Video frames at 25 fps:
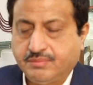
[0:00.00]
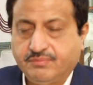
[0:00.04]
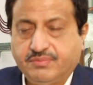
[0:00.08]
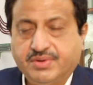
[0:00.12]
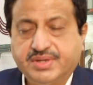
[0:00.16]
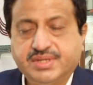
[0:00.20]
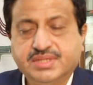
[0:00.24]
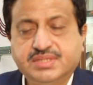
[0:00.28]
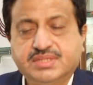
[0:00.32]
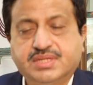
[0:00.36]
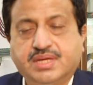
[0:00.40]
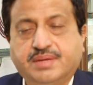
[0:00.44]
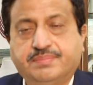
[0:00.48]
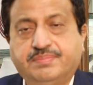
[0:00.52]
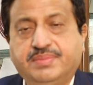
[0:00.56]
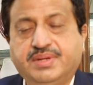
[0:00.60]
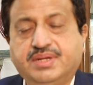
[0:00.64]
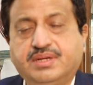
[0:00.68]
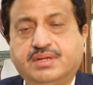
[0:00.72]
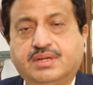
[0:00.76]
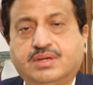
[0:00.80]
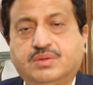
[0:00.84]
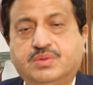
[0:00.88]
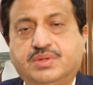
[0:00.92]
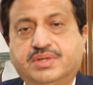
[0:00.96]
What is
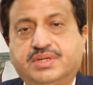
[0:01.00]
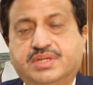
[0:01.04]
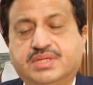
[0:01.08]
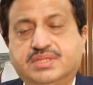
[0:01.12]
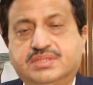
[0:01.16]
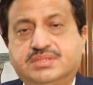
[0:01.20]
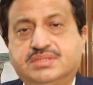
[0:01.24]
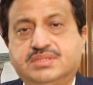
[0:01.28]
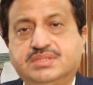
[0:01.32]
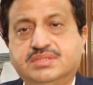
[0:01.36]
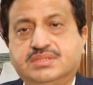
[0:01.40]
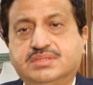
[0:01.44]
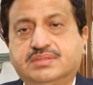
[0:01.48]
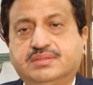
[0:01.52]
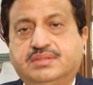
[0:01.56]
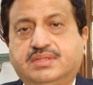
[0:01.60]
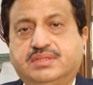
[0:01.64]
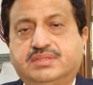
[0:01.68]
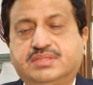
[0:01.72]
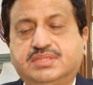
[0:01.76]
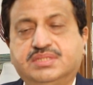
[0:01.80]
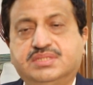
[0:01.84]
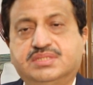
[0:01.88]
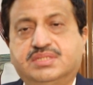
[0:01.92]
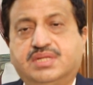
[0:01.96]
happening nowadays is,
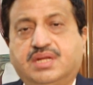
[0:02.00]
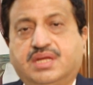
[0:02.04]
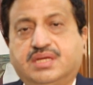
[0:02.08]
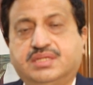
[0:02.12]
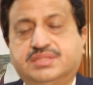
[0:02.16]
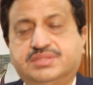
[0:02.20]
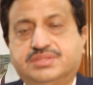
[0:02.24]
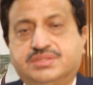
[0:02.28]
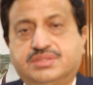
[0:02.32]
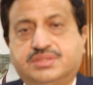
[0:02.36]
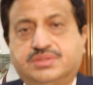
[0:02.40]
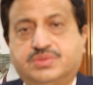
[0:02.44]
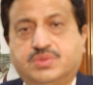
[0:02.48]
since last